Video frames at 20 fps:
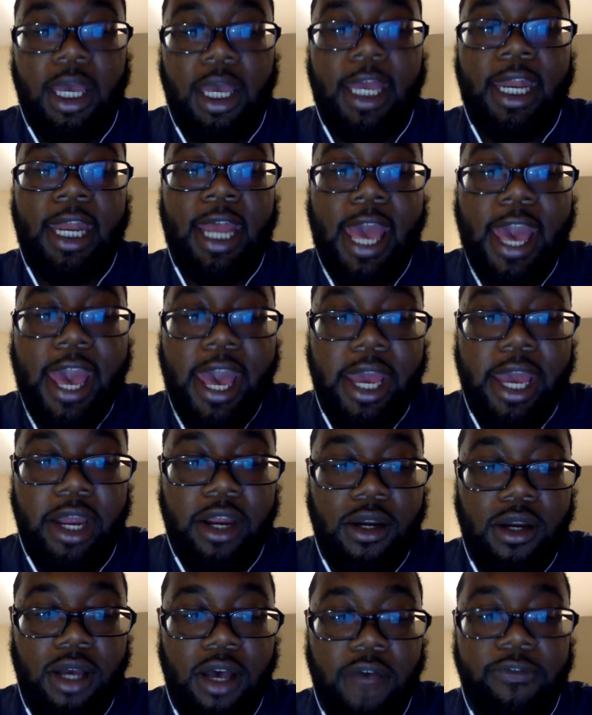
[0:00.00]
and the
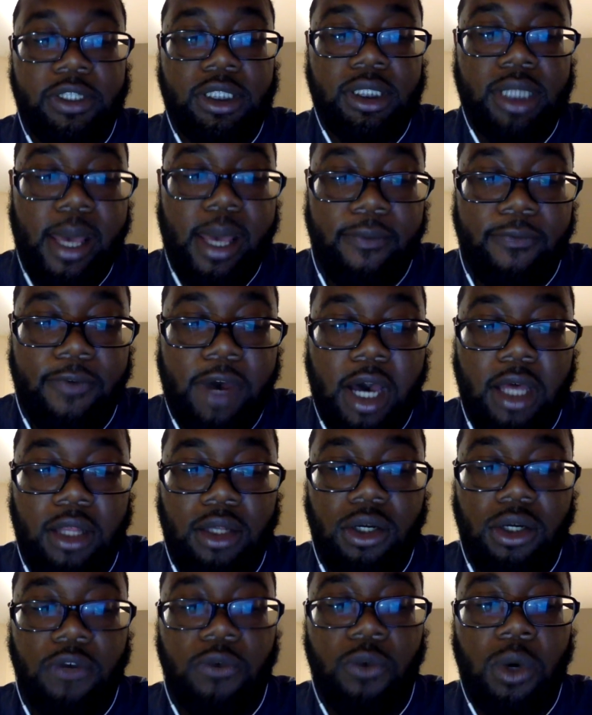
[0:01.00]
hair of a
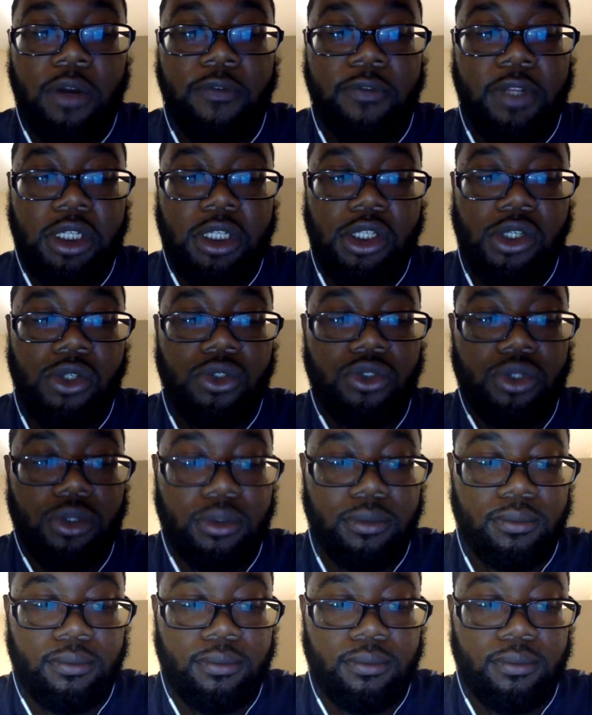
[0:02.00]
stepfather of one of the children.